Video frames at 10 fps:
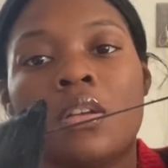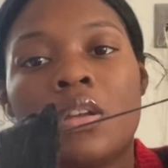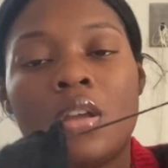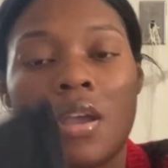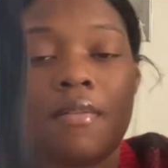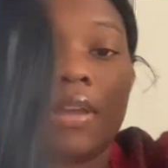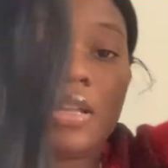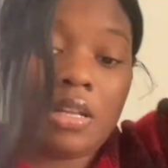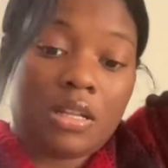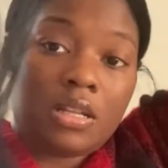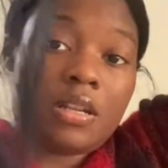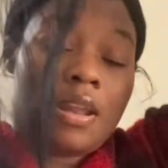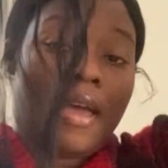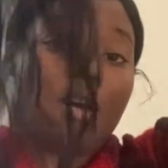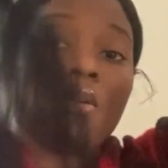All right,
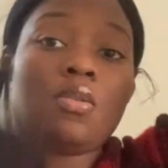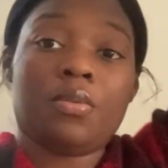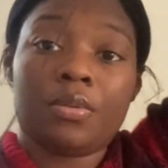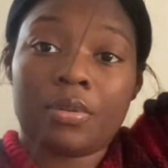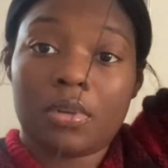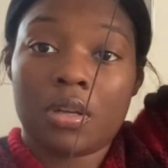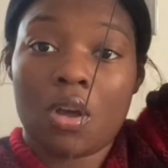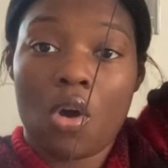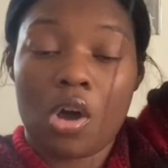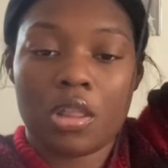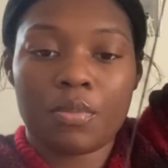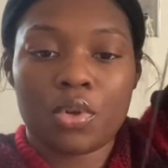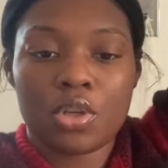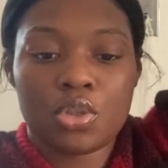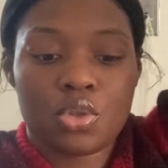now all I'm
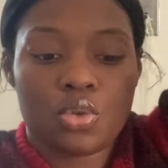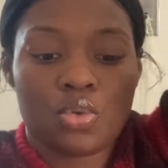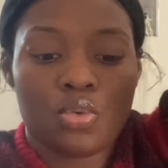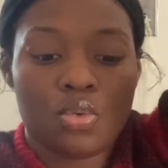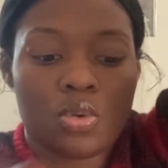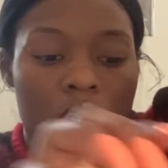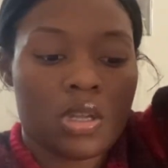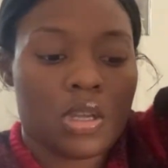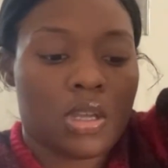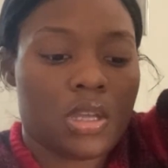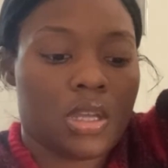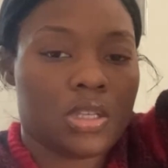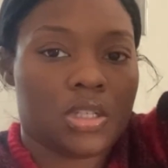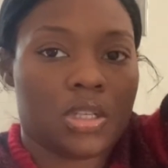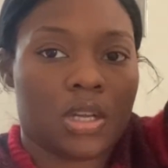gonna do is
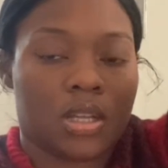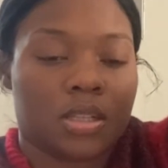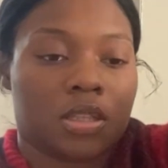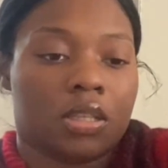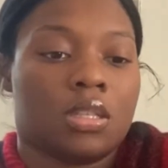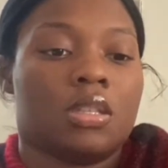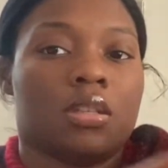just